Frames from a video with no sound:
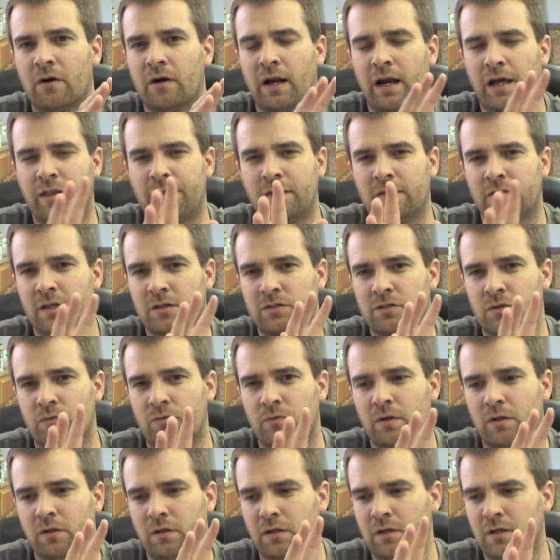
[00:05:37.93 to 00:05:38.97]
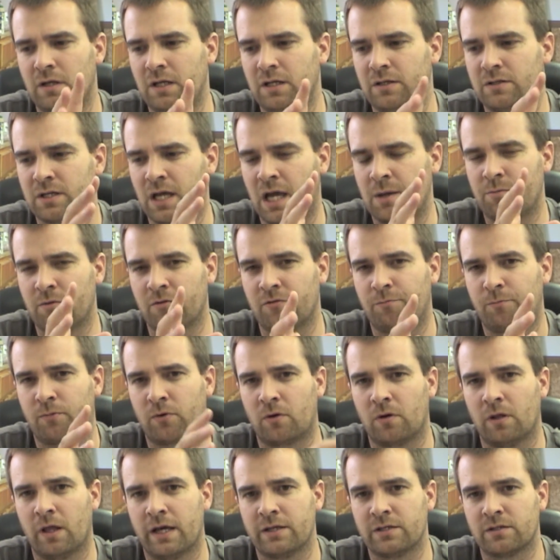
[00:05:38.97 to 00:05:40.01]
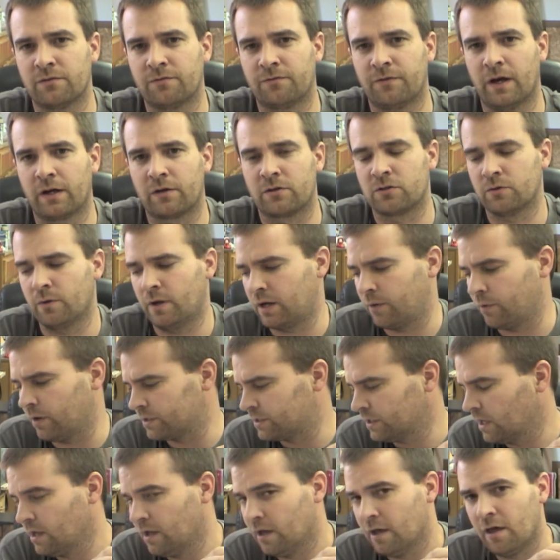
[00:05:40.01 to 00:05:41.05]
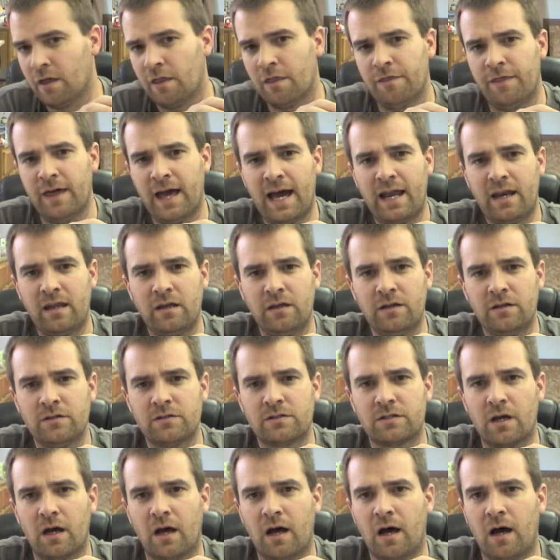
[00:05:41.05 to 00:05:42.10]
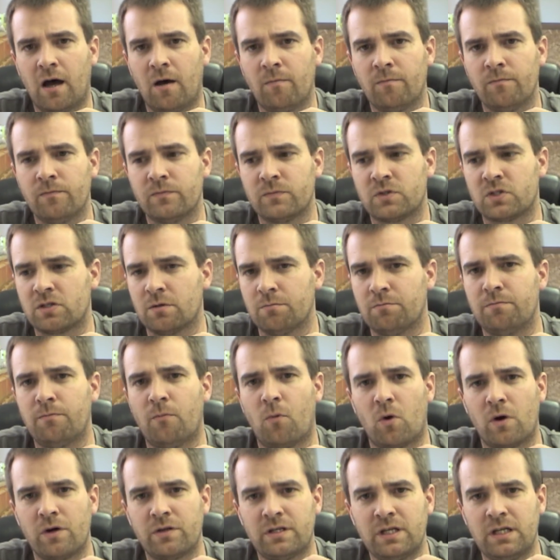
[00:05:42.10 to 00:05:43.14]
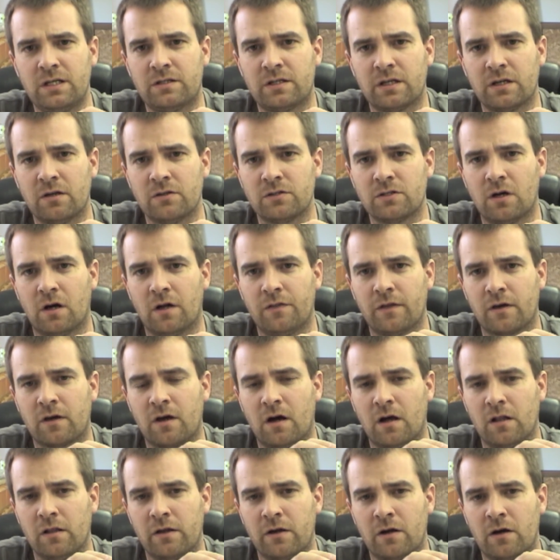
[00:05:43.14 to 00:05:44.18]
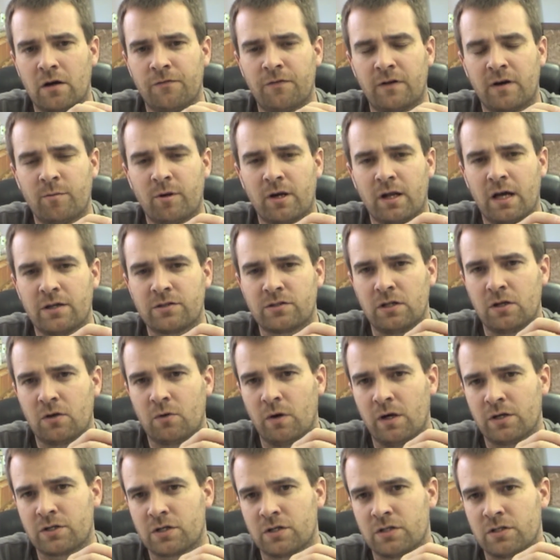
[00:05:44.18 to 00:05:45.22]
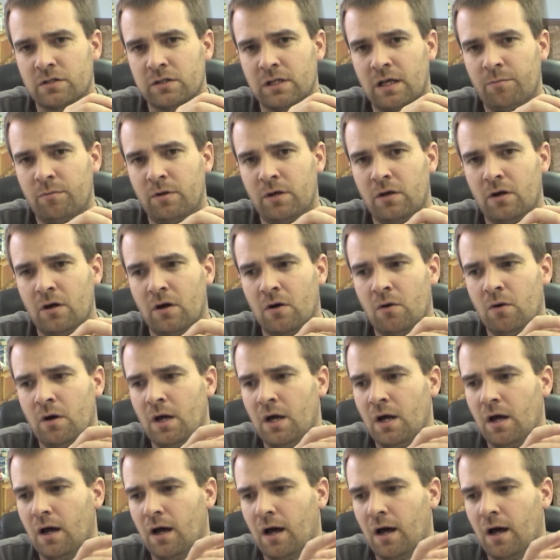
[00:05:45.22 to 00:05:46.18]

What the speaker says: And I think that's a really neat type of pearlized effect. So anyways, that is some more details on the Collier. If anybody has any questions, let me know.